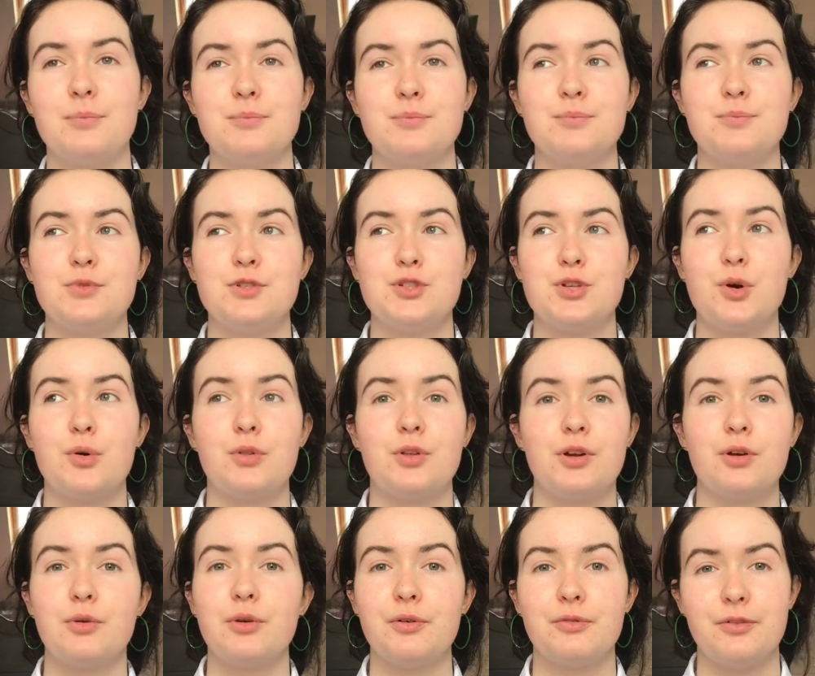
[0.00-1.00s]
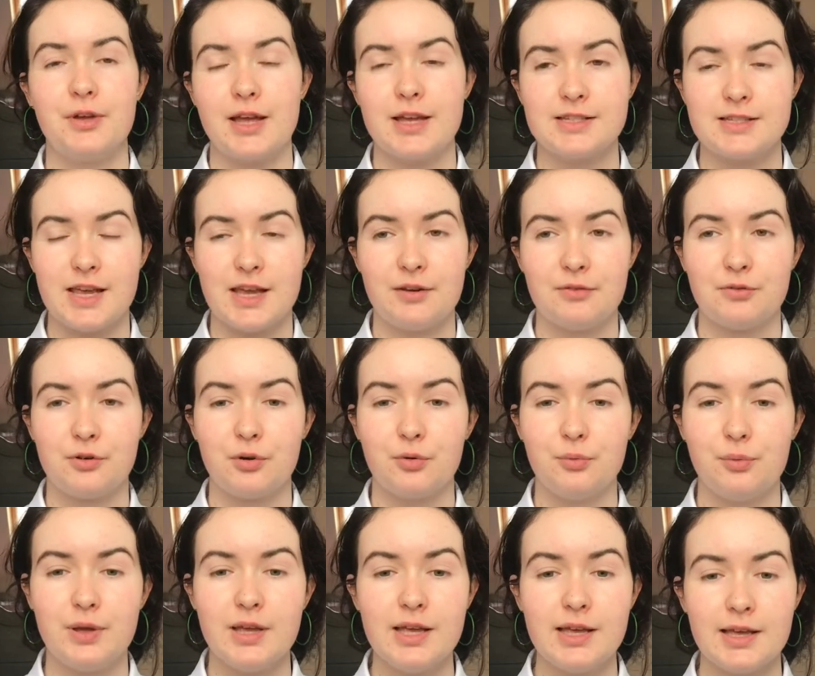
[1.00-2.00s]
So they're going to fake date for a
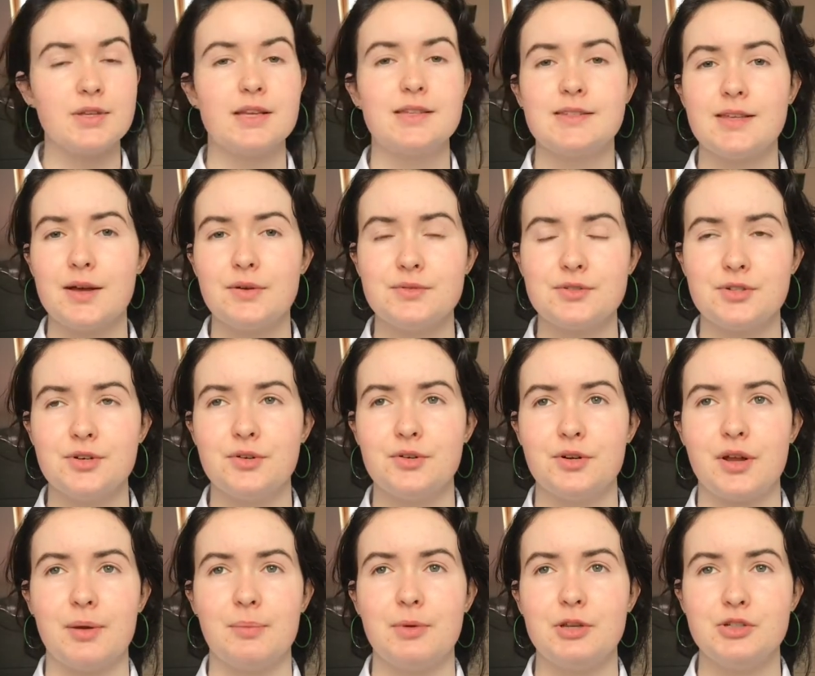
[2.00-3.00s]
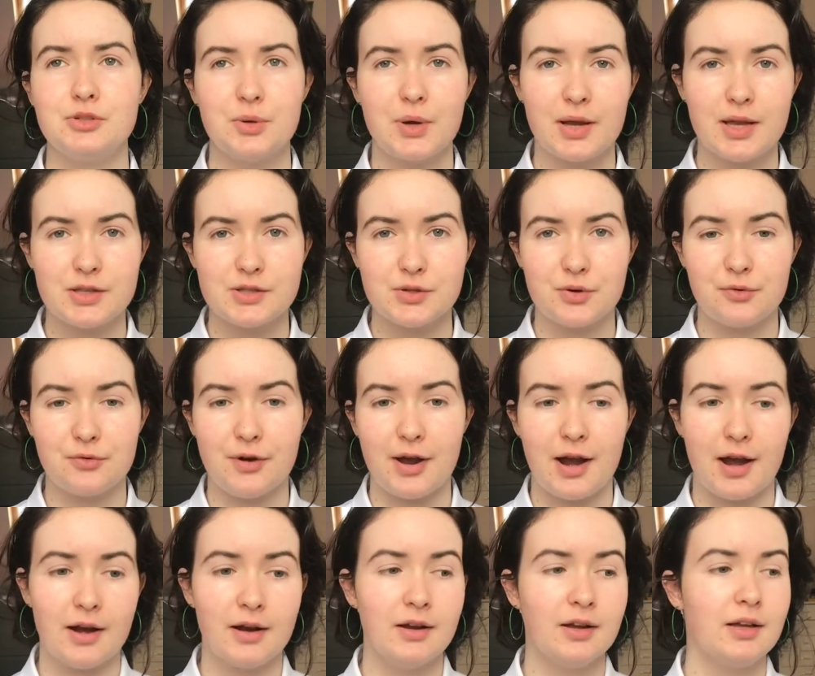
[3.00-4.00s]
week. It sounds good. I'm enjoying it so
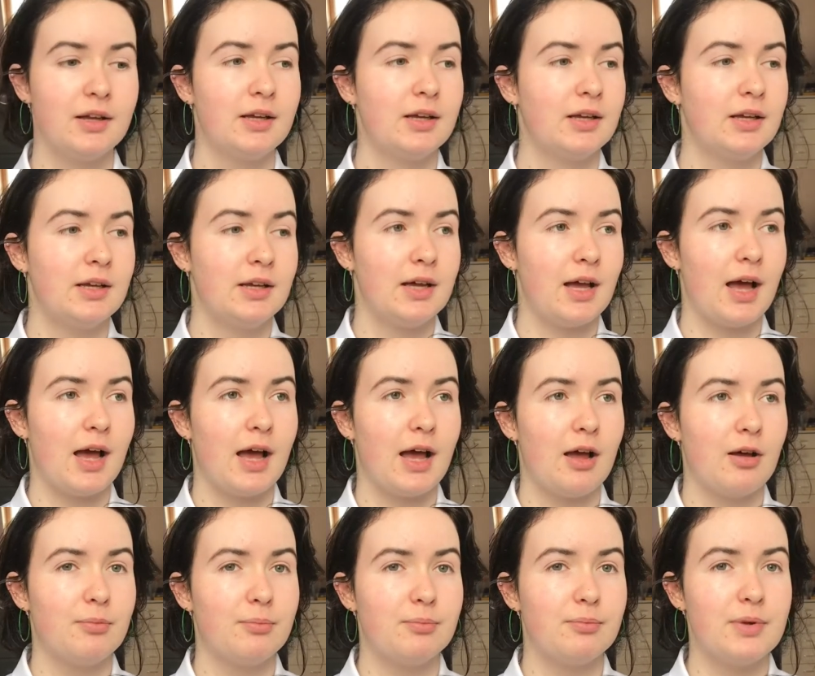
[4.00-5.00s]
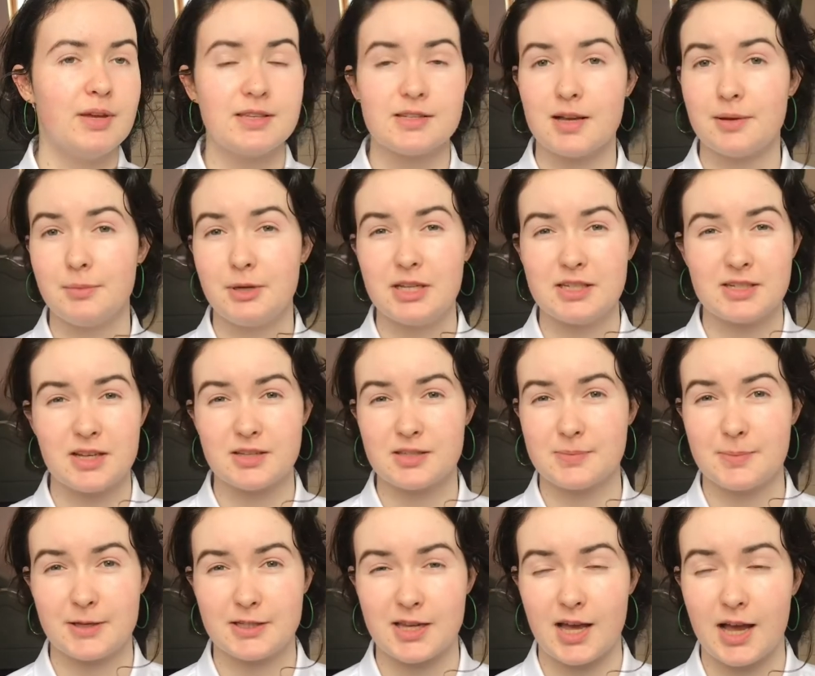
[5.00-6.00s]
far. It's not
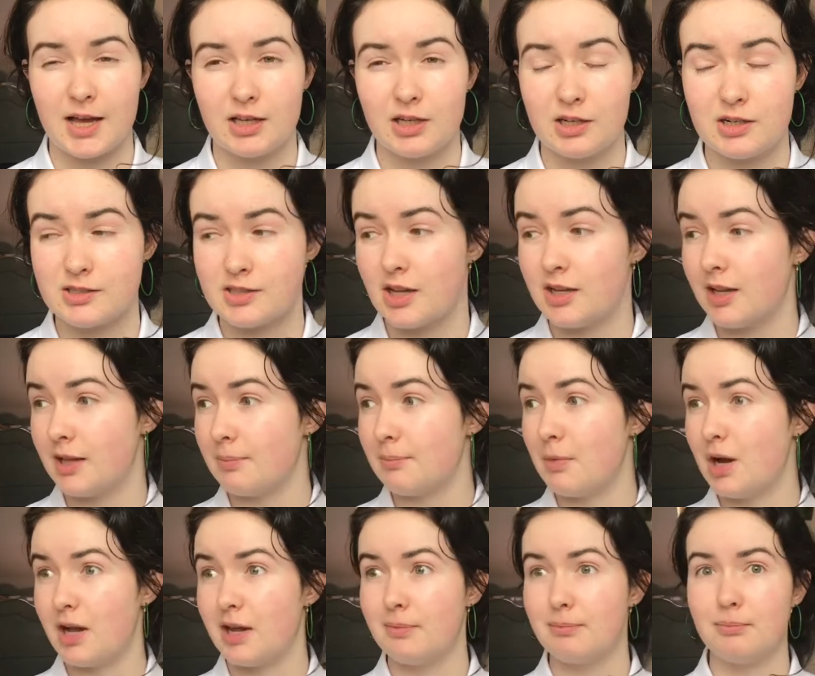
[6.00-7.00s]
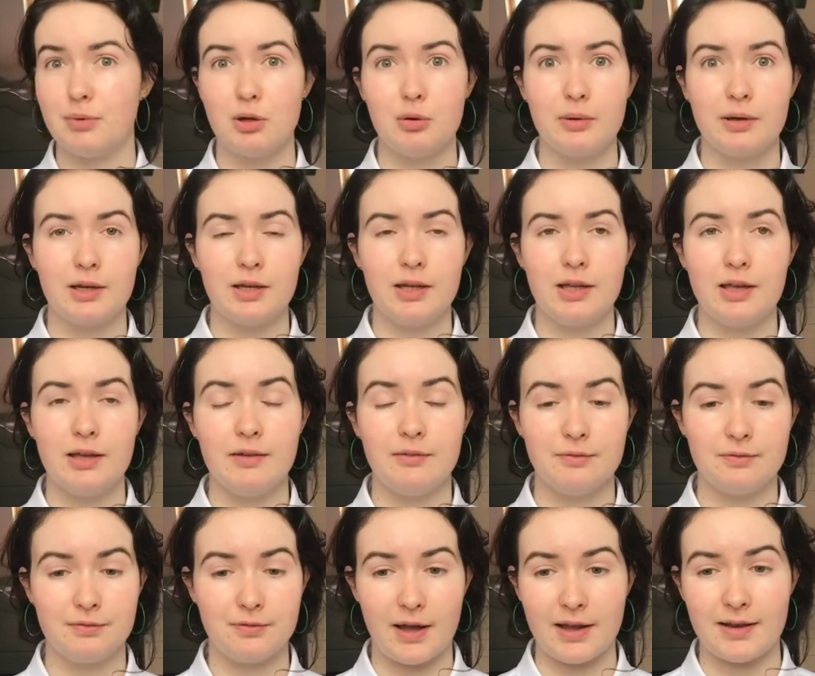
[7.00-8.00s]
spectacular. It's not like mind-blowingly
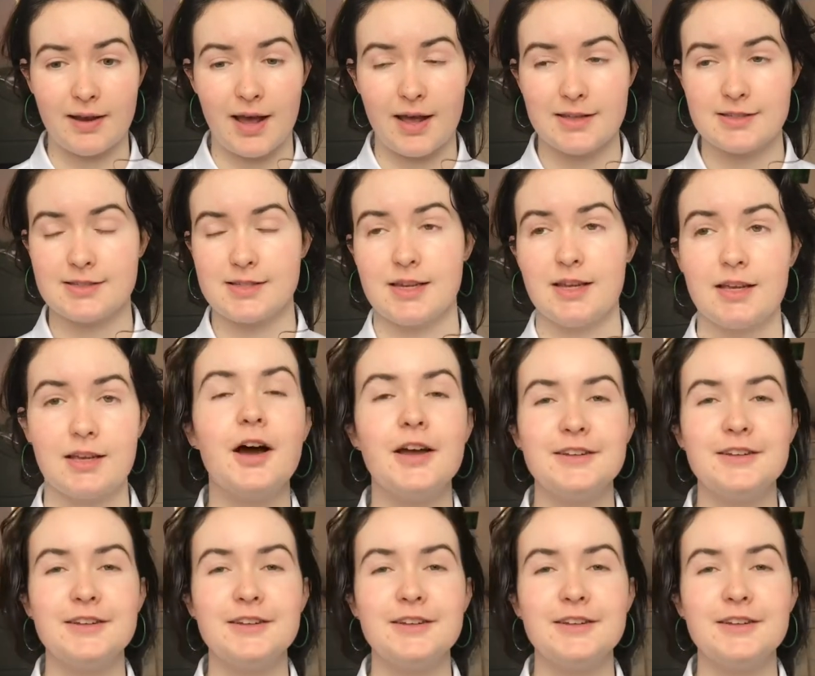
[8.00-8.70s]
fantastic.